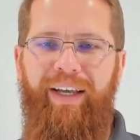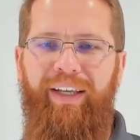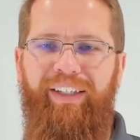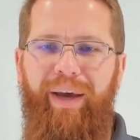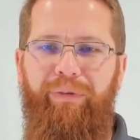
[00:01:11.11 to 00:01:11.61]

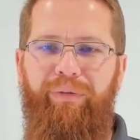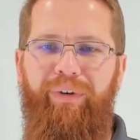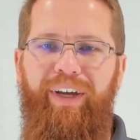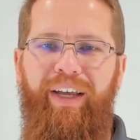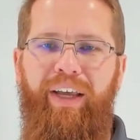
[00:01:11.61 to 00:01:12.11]
Step
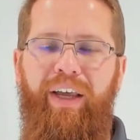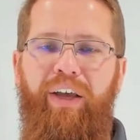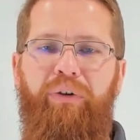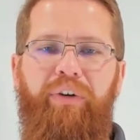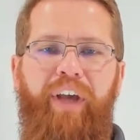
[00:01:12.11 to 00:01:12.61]
3,
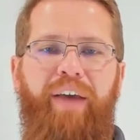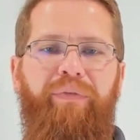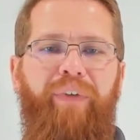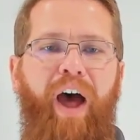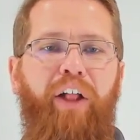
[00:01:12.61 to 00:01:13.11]
create
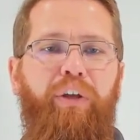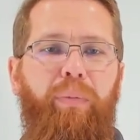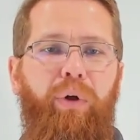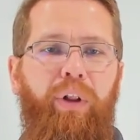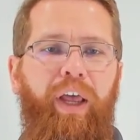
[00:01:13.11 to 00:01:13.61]

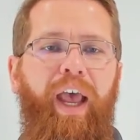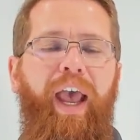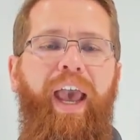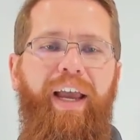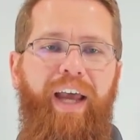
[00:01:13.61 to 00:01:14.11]
valuable
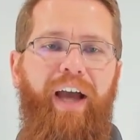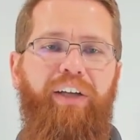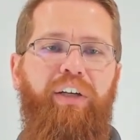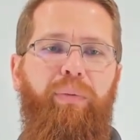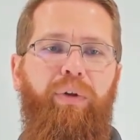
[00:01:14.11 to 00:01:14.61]
and
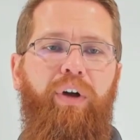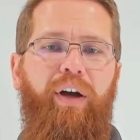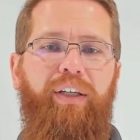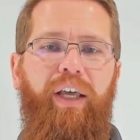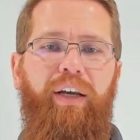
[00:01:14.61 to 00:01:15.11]
actionable
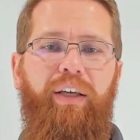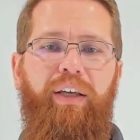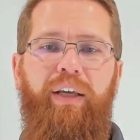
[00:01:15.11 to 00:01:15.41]
content.